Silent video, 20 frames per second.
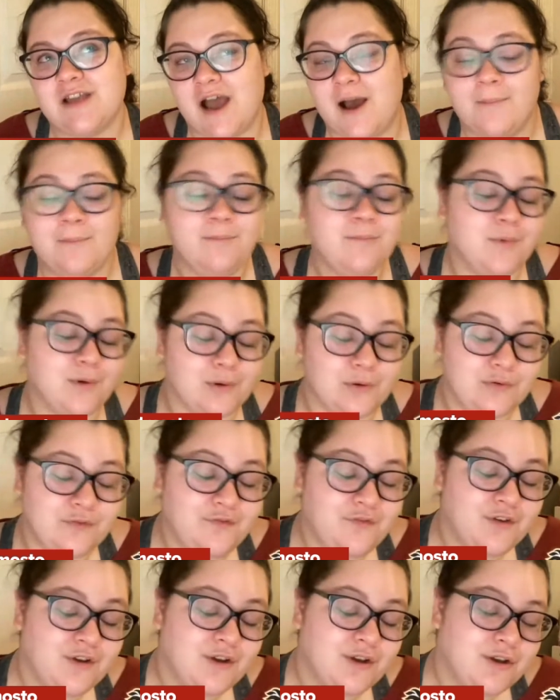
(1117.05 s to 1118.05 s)
dumb
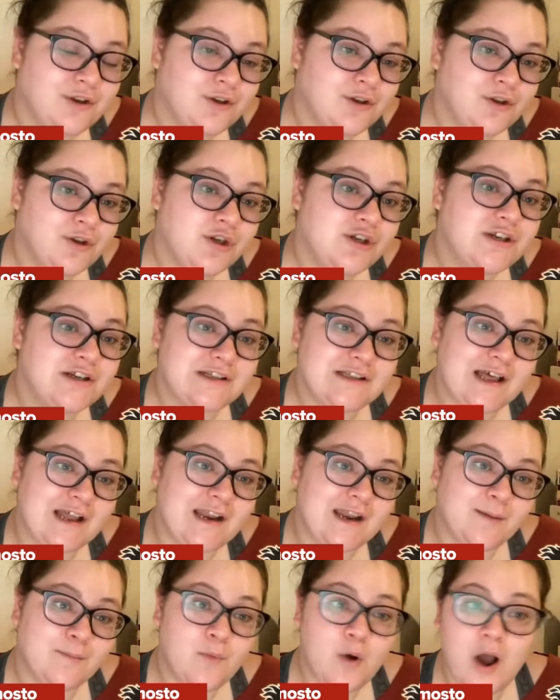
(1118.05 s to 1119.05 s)
move to
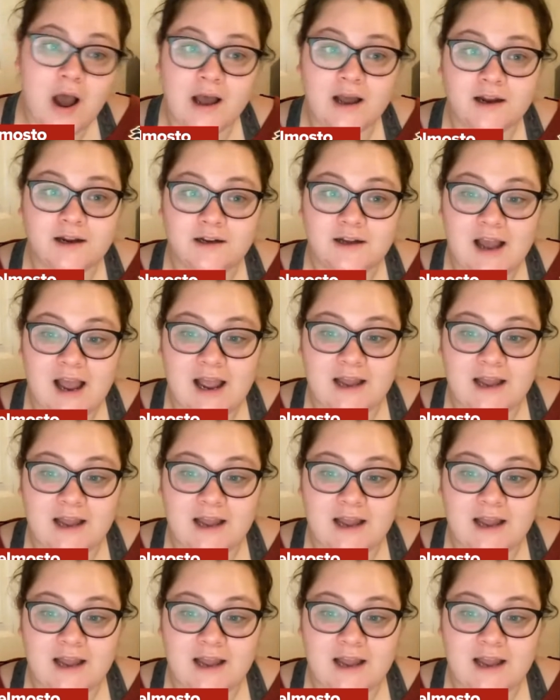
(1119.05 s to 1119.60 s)
let him walk.